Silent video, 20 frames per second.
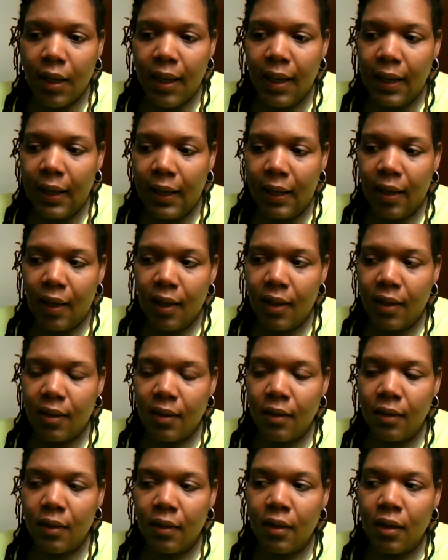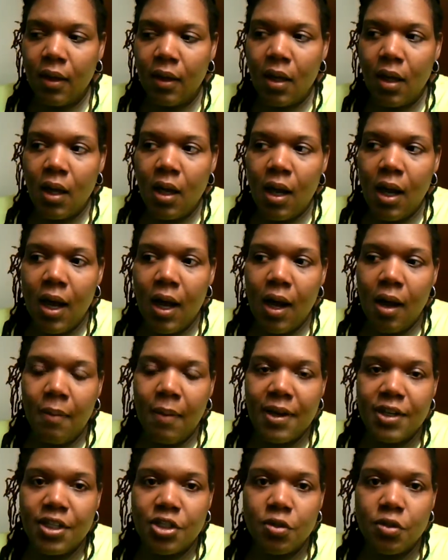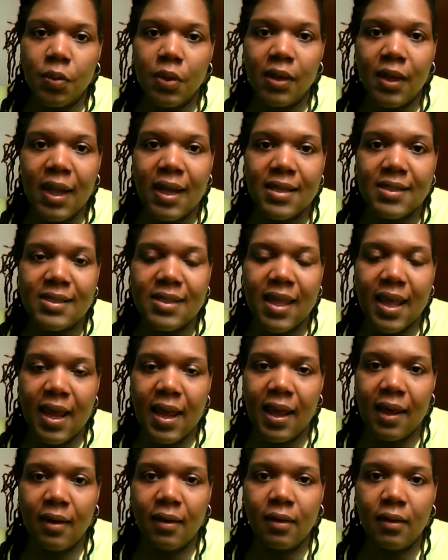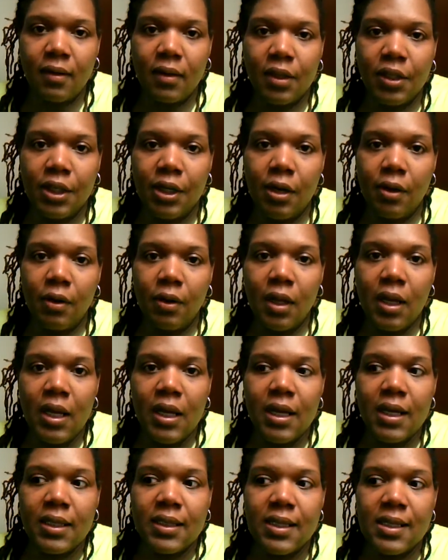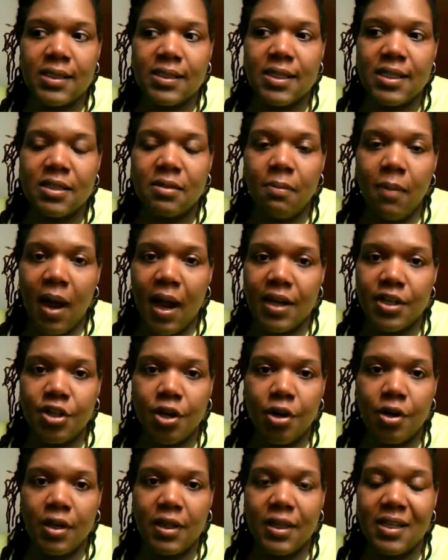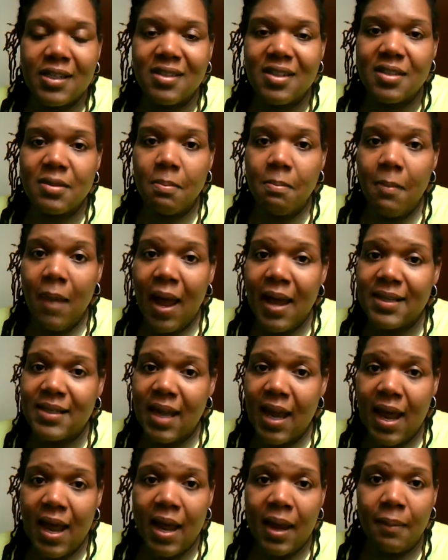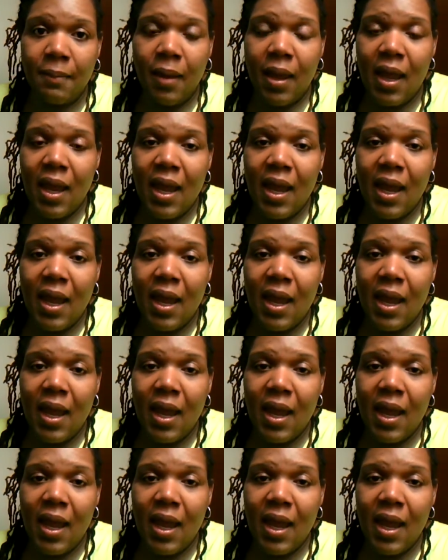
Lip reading: And I just realized that, you know, this is my journey. This is my time.